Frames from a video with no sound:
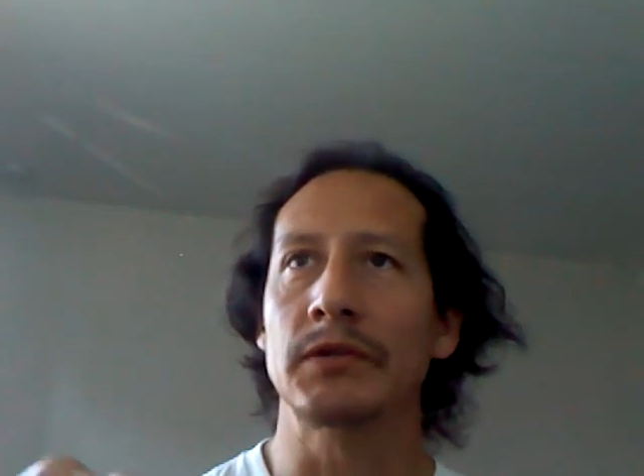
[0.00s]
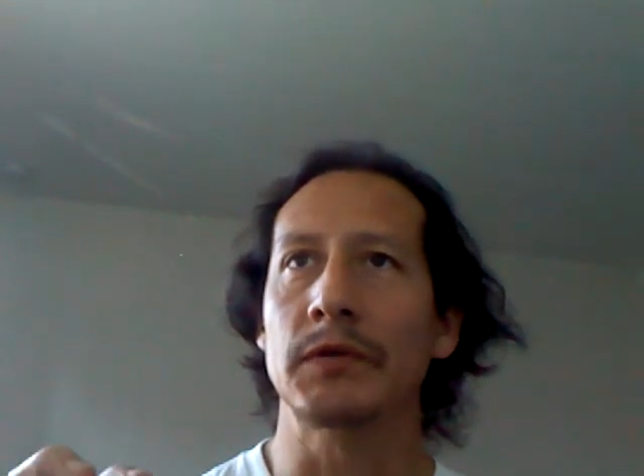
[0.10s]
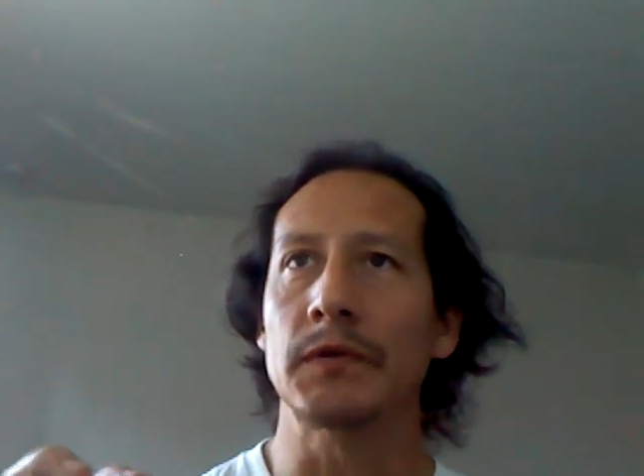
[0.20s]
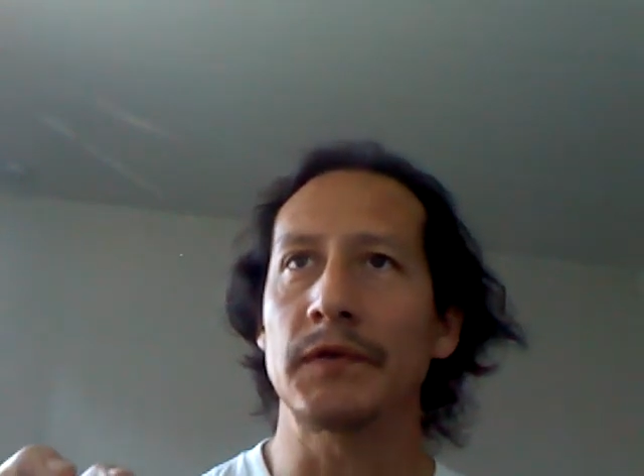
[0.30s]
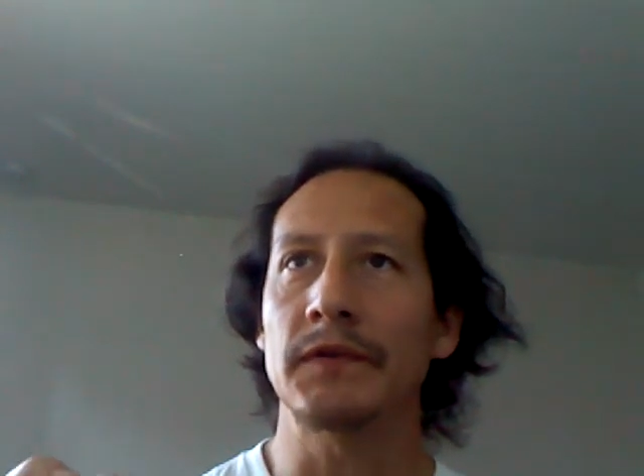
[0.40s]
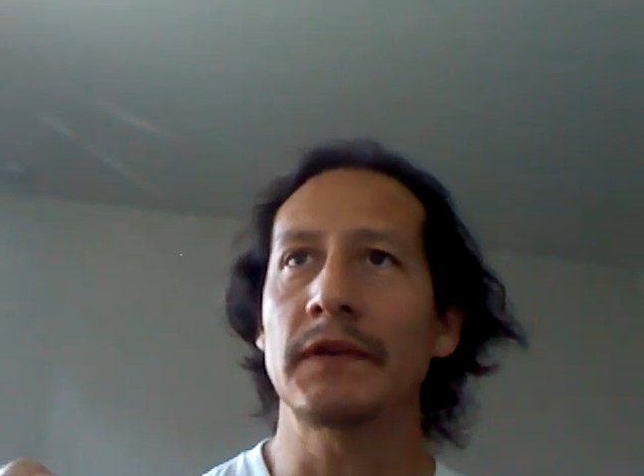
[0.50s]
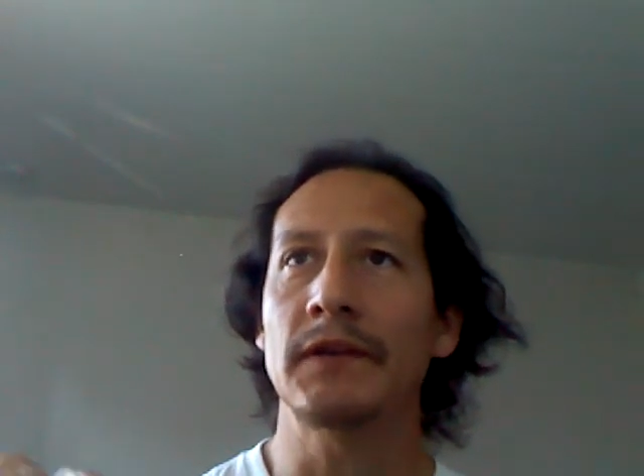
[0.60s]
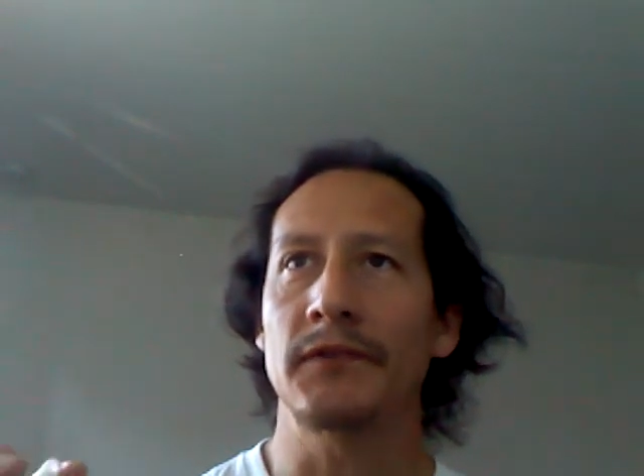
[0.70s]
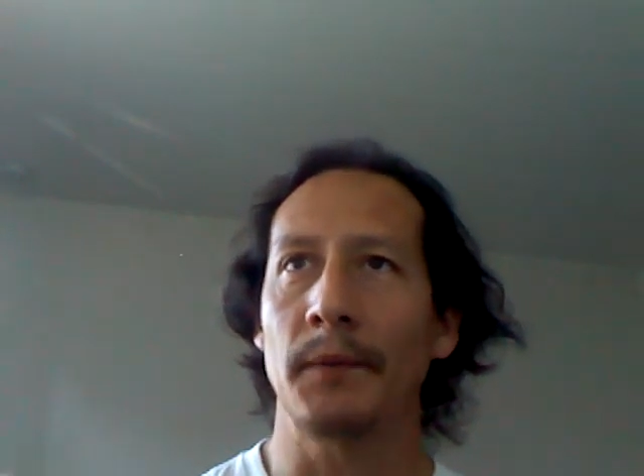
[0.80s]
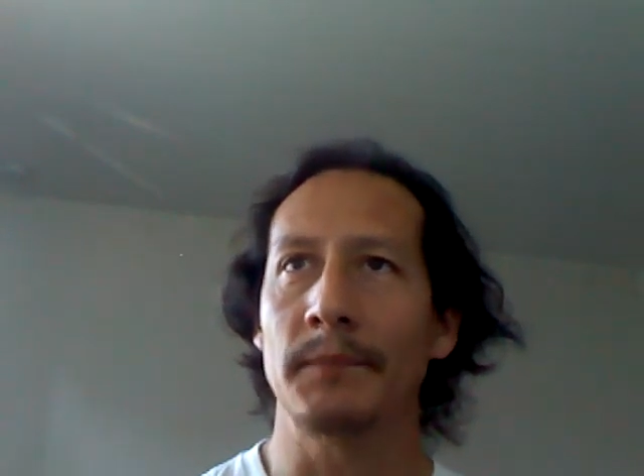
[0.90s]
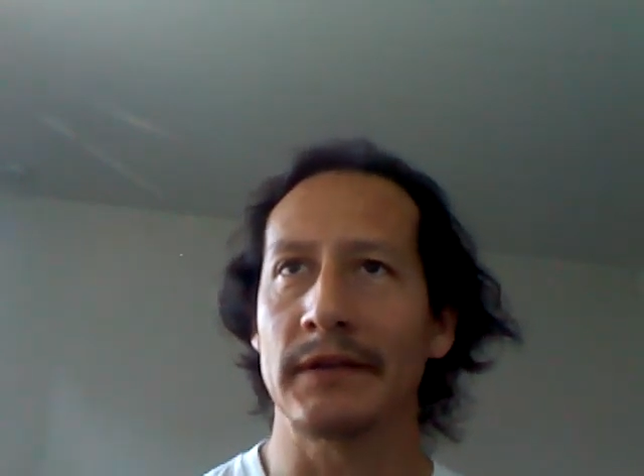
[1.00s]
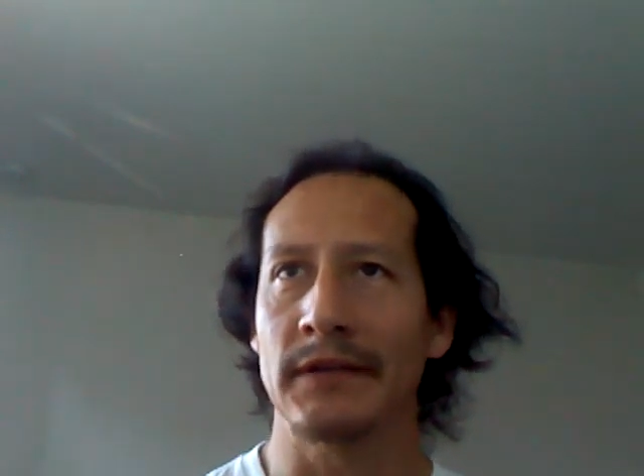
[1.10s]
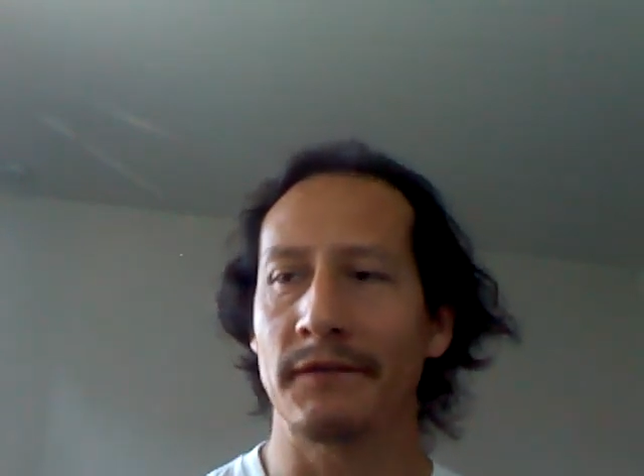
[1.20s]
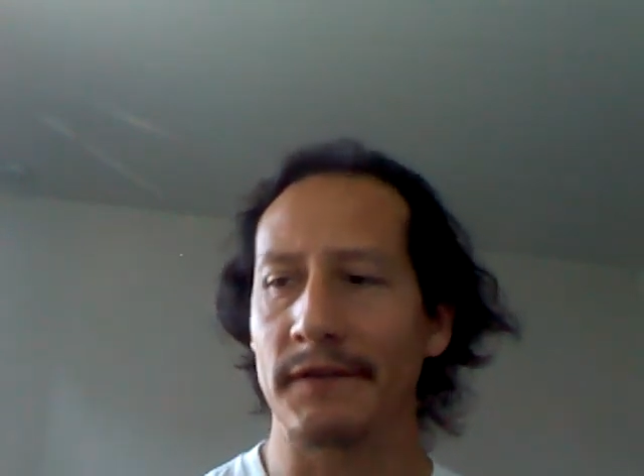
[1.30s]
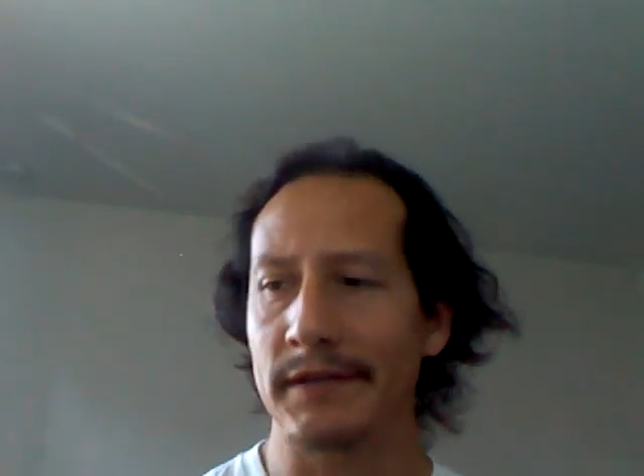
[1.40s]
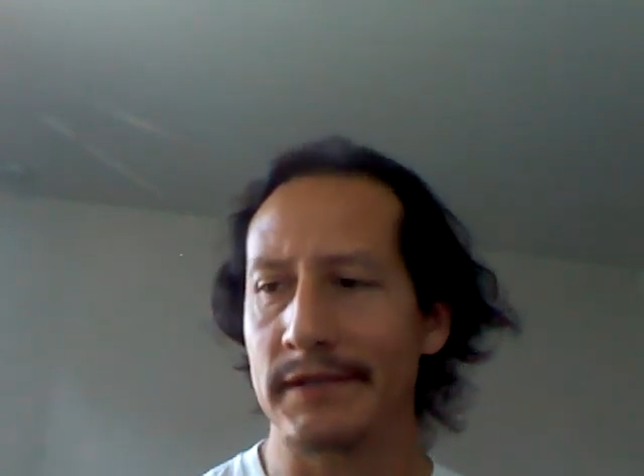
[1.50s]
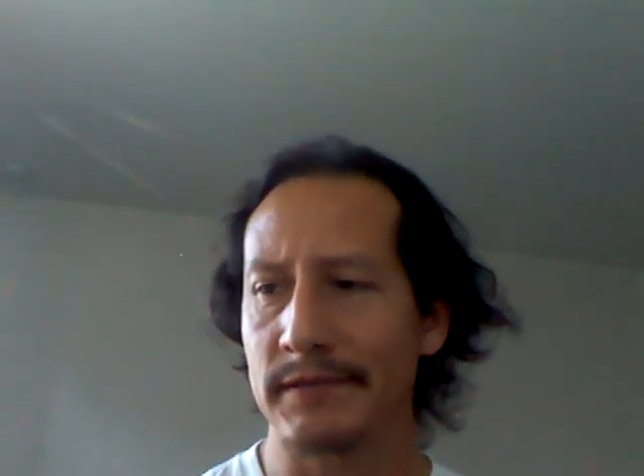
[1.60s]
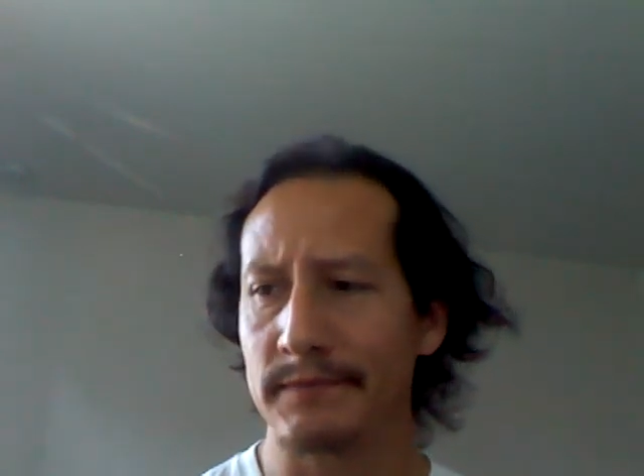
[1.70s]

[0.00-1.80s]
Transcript: to see something different.